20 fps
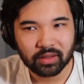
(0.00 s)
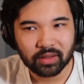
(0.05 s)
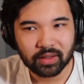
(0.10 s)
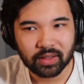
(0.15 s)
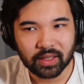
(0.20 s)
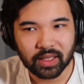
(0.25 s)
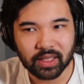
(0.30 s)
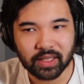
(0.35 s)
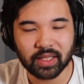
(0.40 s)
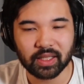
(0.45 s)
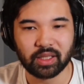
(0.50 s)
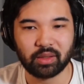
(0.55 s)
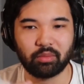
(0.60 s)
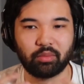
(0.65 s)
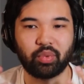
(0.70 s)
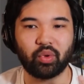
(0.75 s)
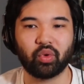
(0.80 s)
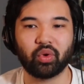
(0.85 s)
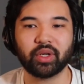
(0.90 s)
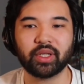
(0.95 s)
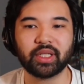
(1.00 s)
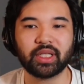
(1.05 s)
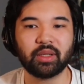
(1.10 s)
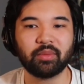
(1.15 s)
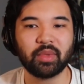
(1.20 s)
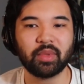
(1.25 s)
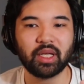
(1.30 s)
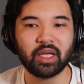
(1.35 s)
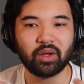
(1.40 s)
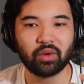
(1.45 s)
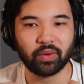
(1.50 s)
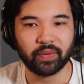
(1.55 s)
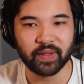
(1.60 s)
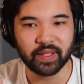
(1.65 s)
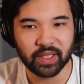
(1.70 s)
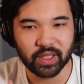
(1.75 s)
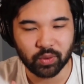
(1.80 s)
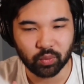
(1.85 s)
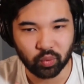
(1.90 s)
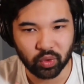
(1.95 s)
this is important to me, or
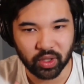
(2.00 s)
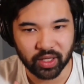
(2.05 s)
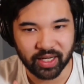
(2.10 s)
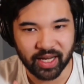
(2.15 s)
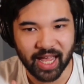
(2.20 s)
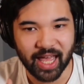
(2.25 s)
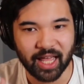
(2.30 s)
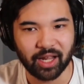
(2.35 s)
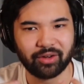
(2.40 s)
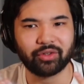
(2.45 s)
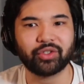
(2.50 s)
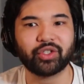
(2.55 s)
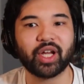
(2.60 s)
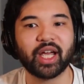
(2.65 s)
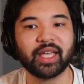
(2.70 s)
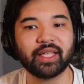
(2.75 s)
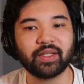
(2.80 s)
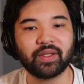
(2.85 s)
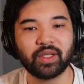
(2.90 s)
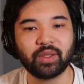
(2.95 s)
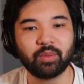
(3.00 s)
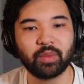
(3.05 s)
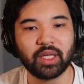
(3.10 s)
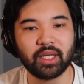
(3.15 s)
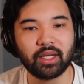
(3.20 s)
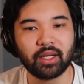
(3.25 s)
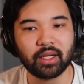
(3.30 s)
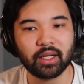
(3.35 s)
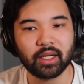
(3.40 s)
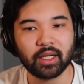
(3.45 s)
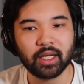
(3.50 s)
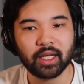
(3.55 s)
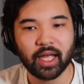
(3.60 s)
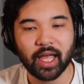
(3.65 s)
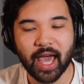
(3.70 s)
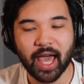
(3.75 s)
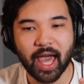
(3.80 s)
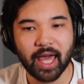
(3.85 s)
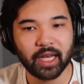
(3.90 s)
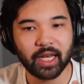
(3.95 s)
this is what energizes me,
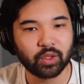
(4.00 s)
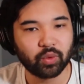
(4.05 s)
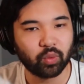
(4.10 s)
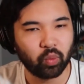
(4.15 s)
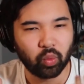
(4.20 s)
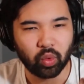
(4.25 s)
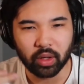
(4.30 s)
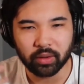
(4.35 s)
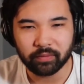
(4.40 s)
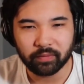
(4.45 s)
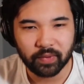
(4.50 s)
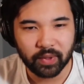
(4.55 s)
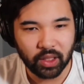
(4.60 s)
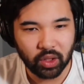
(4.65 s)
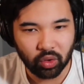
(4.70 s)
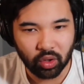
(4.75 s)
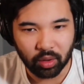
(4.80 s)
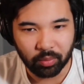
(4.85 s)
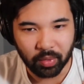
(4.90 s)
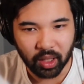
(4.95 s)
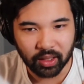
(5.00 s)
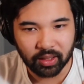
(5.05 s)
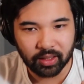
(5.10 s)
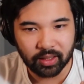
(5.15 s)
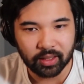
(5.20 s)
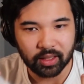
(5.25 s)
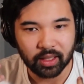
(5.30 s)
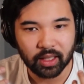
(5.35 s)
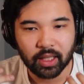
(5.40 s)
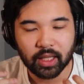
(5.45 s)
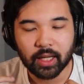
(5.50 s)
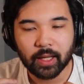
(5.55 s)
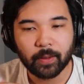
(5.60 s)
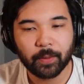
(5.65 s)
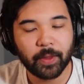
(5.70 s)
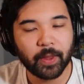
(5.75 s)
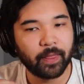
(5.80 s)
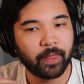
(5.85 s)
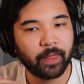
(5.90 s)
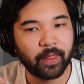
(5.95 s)
and it's one video a month,
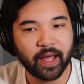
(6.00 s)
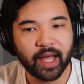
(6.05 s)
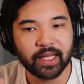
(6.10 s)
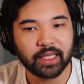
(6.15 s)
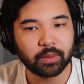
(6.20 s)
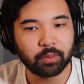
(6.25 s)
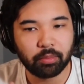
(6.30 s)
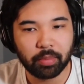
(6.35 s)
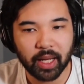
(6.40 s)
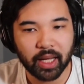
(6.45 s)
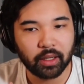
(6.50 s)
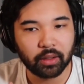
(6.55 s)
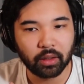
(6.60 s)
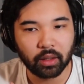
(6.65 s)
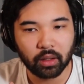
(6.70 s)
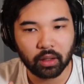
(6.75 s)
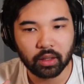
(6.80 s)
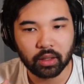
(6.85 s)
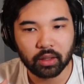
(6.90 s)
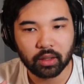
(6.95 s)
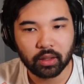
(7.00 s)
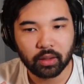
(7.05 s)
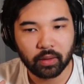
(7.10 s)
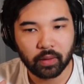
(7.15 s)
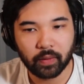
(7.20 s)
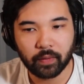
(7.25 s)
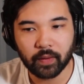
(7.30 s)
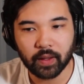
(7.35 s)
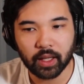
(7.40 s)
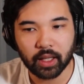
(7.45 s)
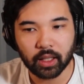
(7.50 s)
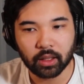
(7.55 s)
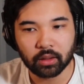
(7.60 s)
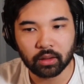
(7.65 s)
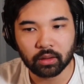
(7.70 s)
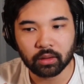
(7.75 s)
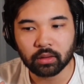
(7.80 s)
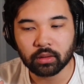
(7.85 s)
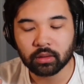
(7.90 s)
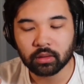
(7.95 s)
then that's better than